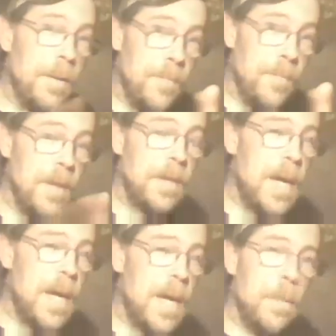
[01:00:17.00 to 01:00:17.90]
a fun
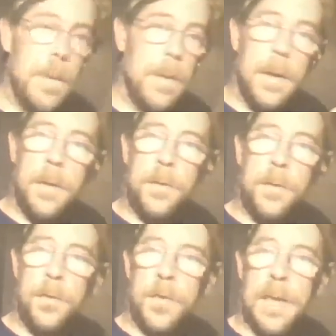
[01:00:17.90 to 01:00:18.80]
time.
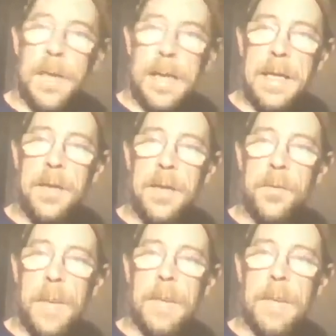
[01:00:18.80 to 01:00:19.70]
Tuesday night
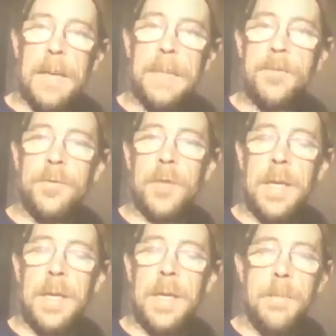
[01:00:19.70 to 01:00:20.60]
is my live
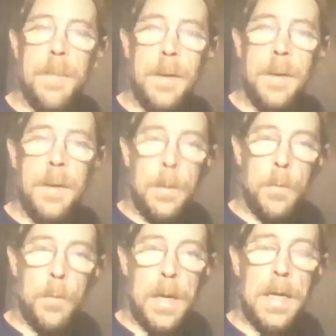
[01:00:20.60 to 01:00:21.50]
stream right